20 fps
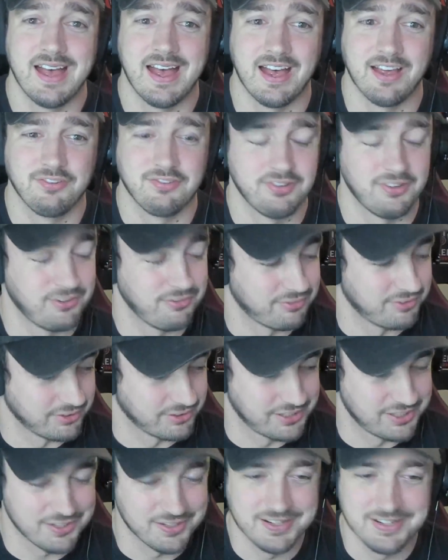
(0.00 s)
So if you're
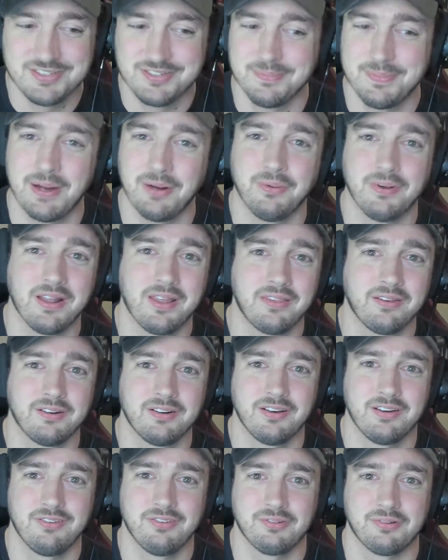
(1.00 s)
curious about what other
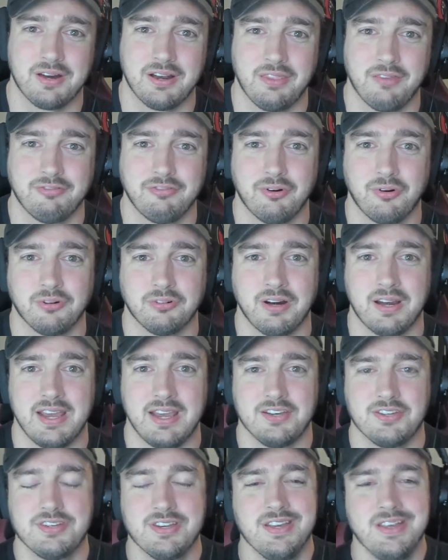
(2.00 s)
is around the 4
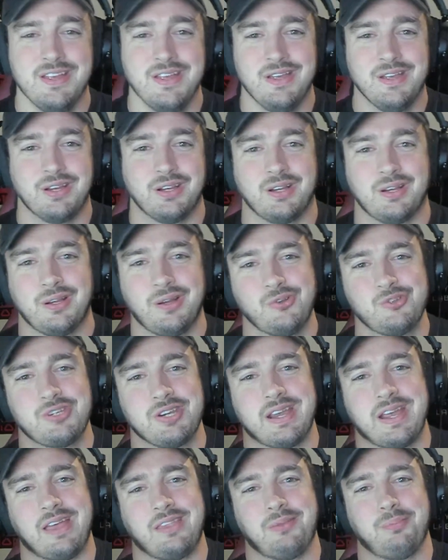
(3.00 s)
range, go
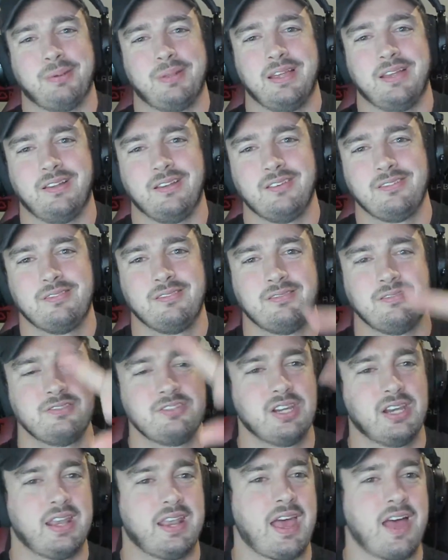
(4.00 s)
check out the playlist.
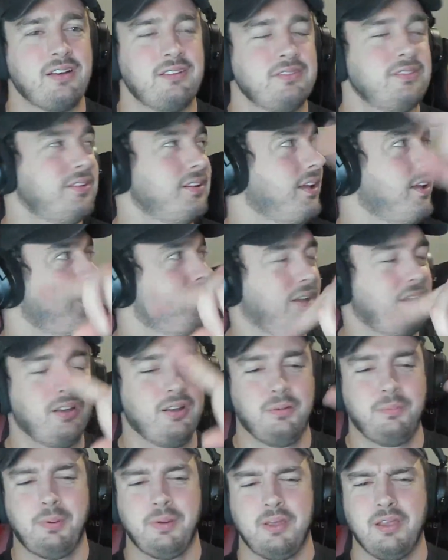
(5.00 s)
Check it out.
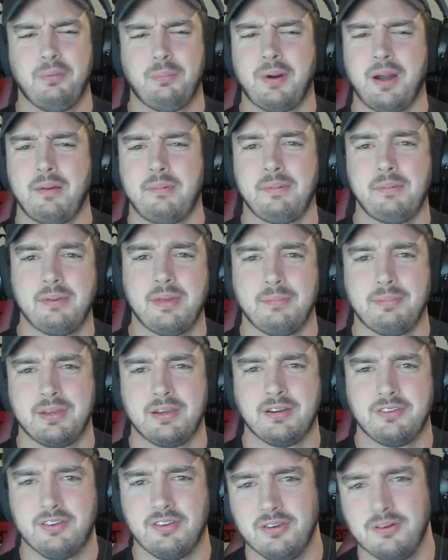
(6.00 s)
It'll probably be up
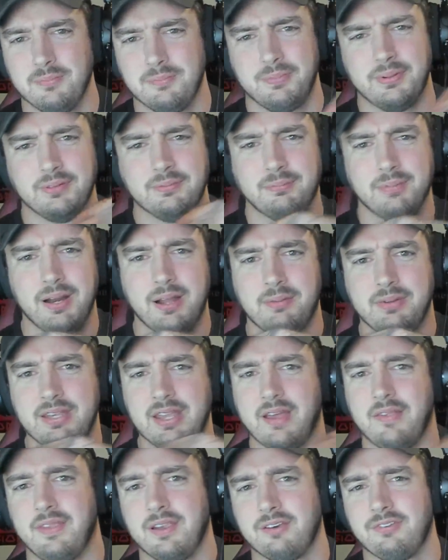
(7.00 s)
here too, but probably
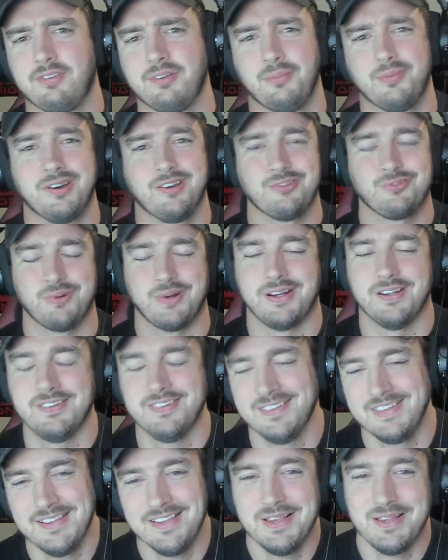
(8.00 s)
down there somewhere as well.
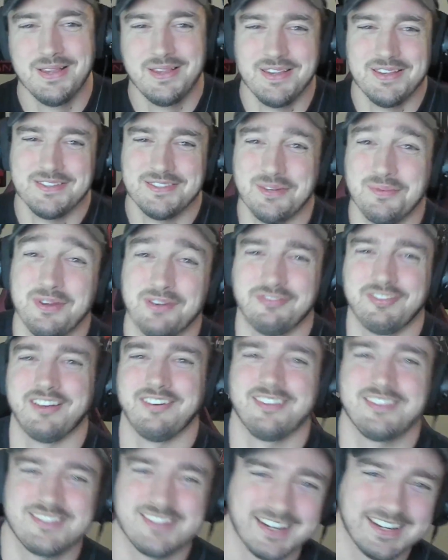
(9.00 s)
Do me a
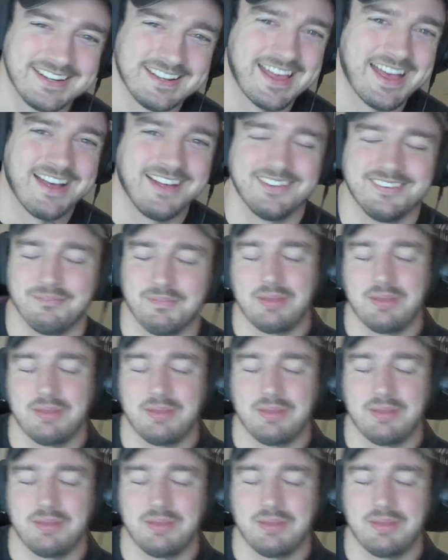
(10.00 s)
favor, check it out.